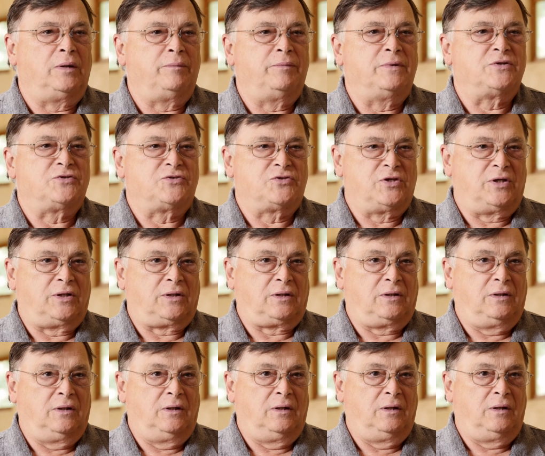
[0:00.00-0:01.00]
been
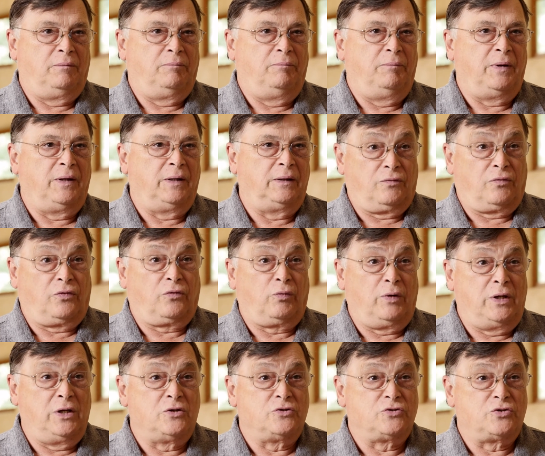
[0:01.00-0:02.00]
sick. But
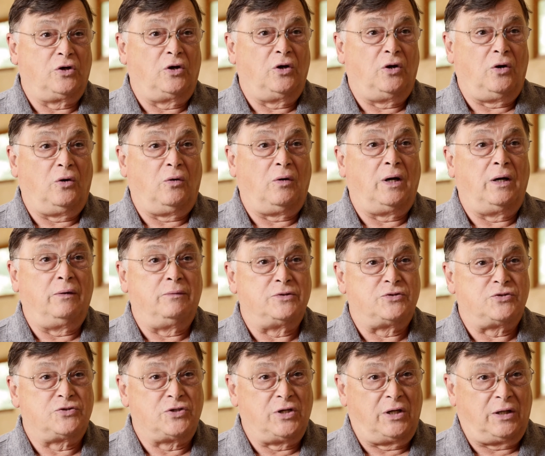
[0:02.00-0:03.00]
3 years ago, I was
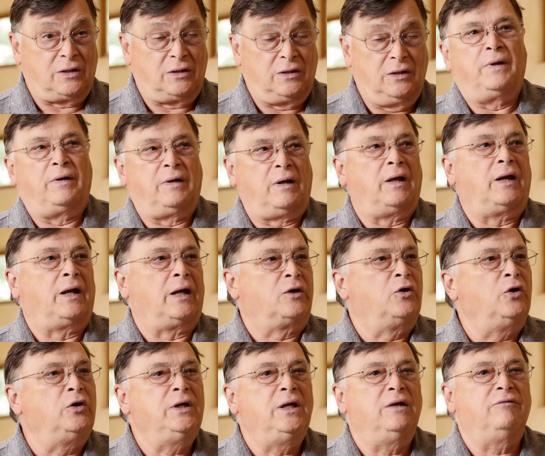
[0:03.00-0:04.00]
sick. And I
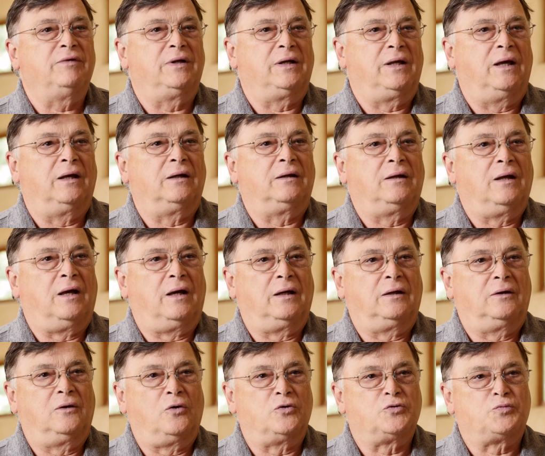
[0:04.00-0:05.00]
couldn't even get
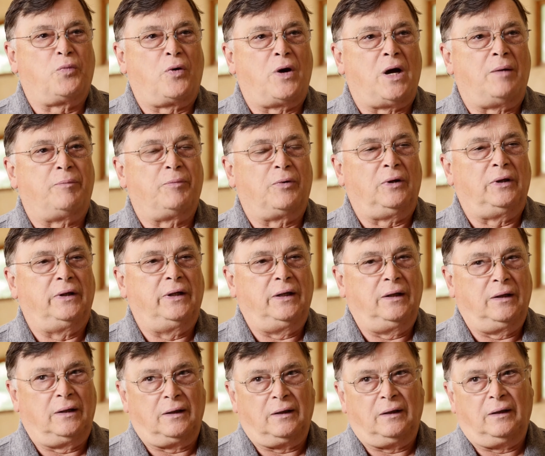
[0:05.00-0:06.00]
diagnosed properly
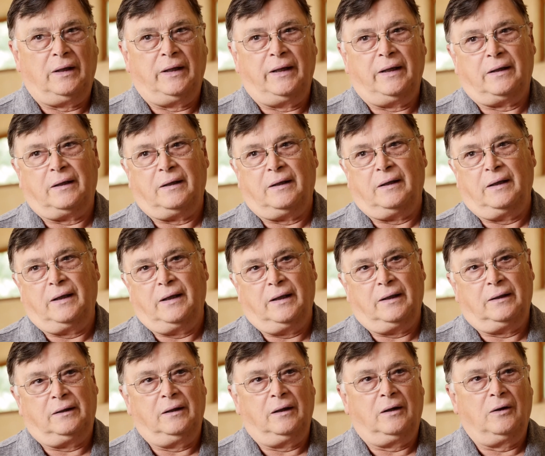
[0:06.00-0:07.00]
in Atlanta. I
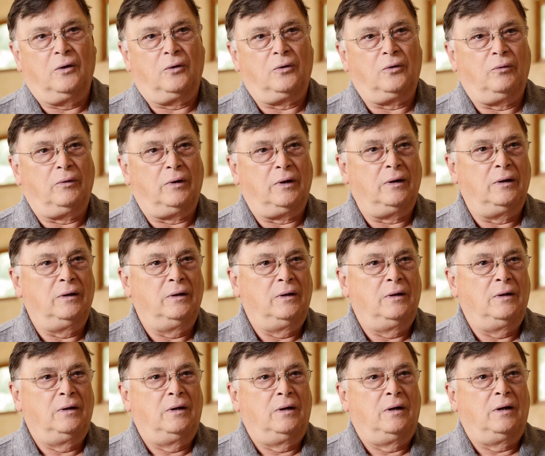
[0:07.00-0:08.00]
had to go to a
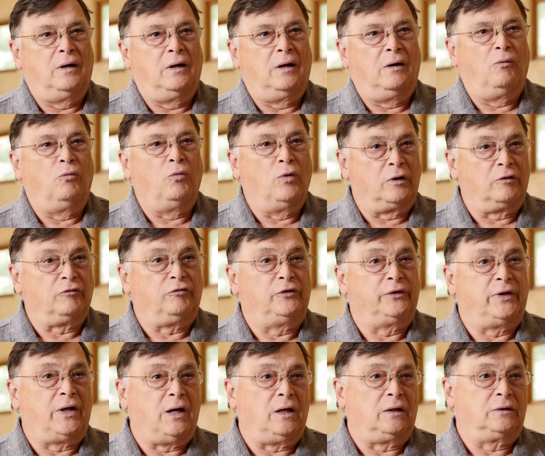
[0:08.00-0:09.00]
wonderful
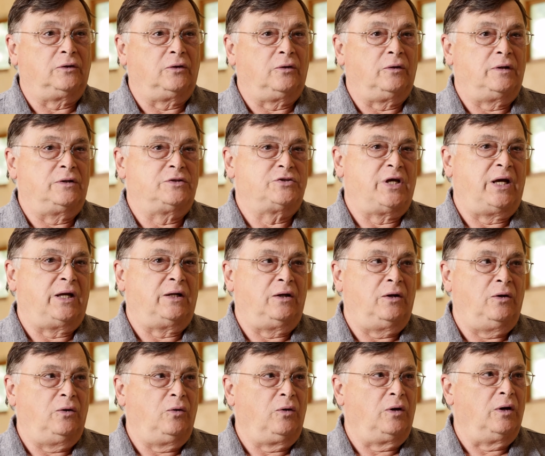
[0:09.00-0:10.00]
doctor in
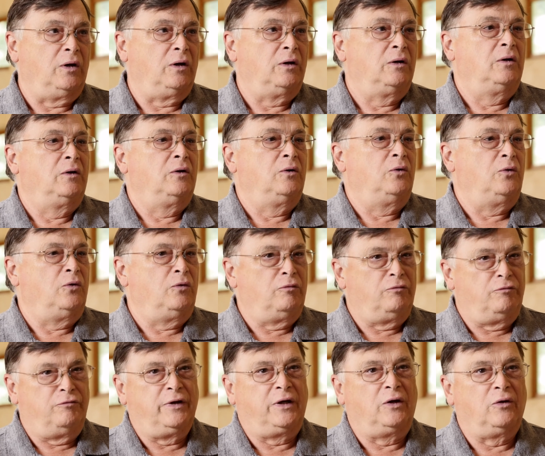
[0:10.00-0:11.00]
Chattanooga
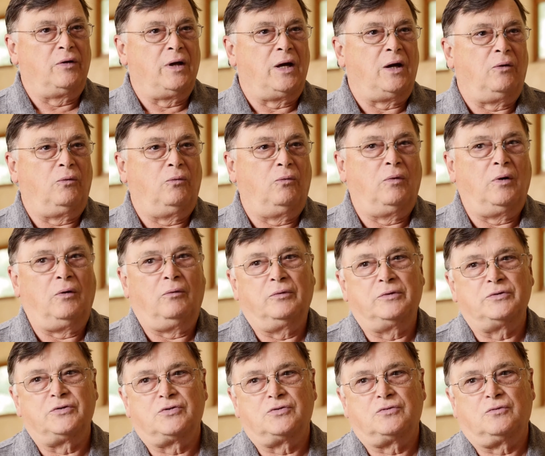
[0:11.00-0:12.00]
who figured out what
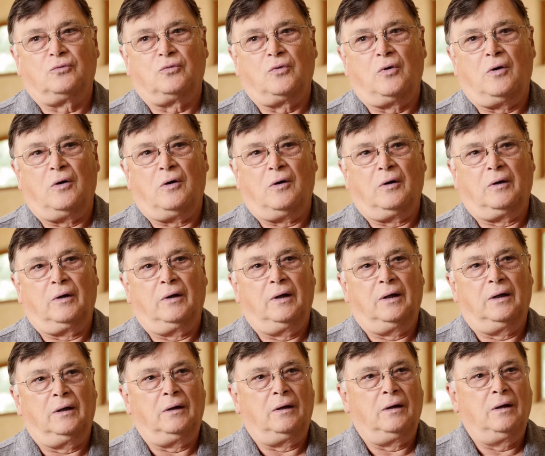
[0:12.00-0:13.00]
was wrong,
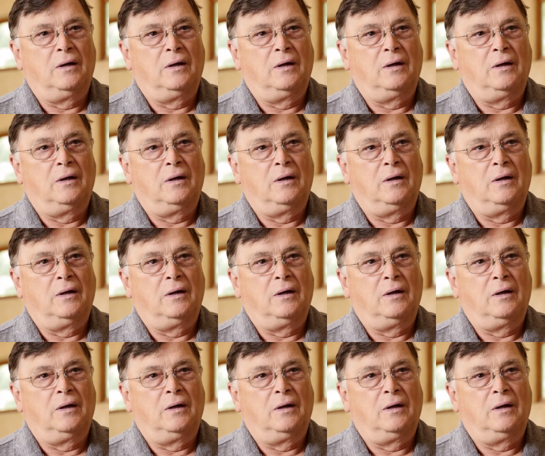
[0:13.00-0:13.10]
and